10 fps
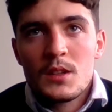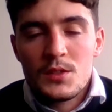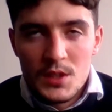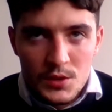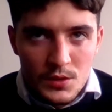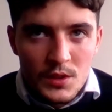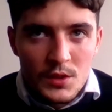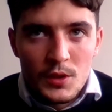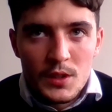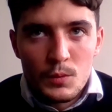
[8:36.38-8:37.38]
see as soon as I
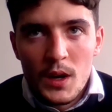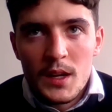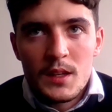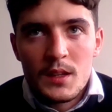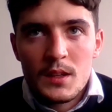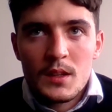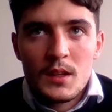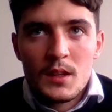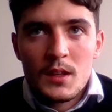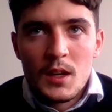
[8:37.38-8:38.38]
joined why
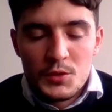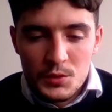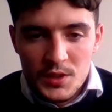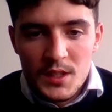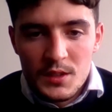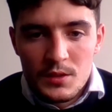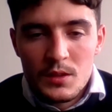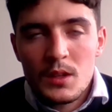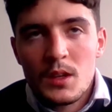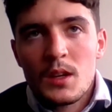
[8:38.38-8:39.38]
I was so excited to.
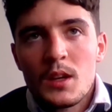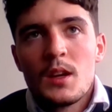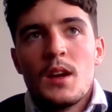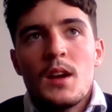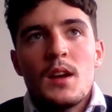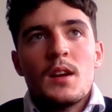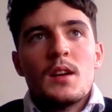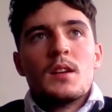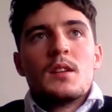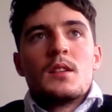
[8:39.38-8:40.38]

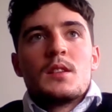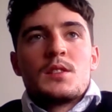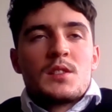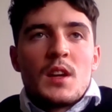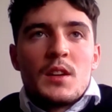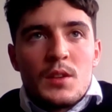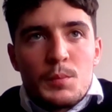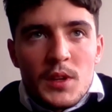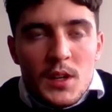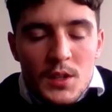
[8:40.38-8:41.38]
It's the standard of
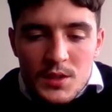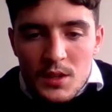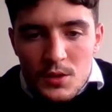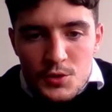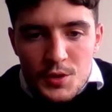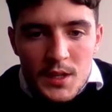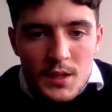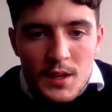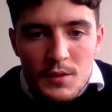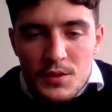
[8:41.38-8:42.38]
player, standard of
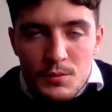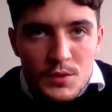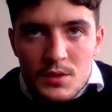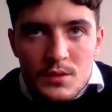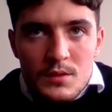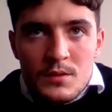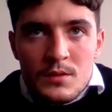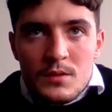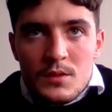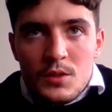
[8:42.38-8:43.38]
training, everything was
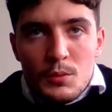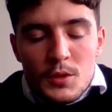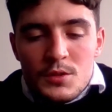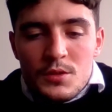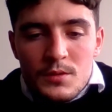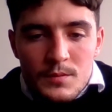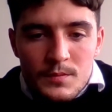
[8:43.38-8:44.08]
top notch.